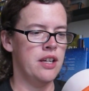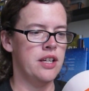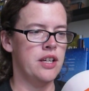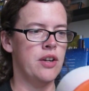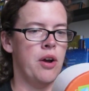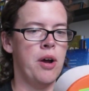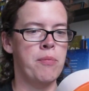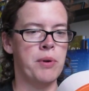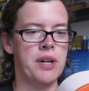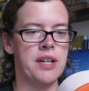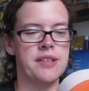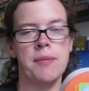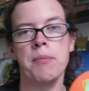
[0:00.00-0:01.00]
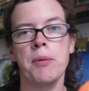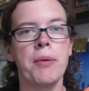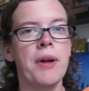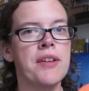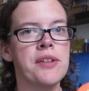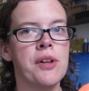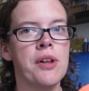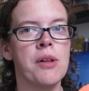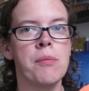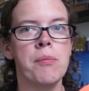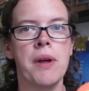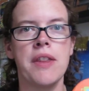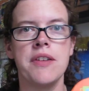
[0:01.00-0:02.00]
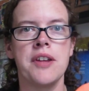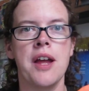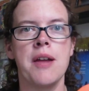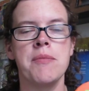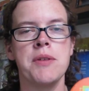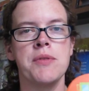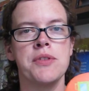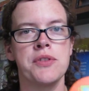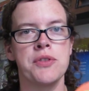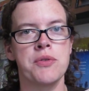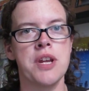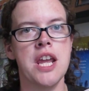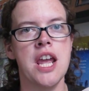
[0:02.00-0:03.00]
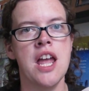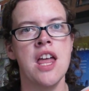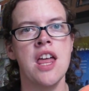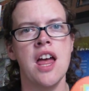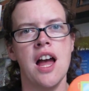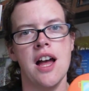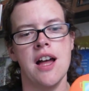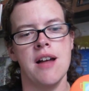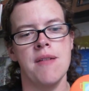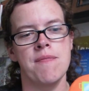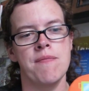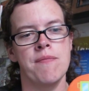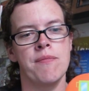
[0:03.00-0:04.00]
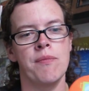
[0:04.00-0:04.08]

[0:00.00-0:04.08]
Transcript: you know, a pretty simple puzzle by the time he was three, um,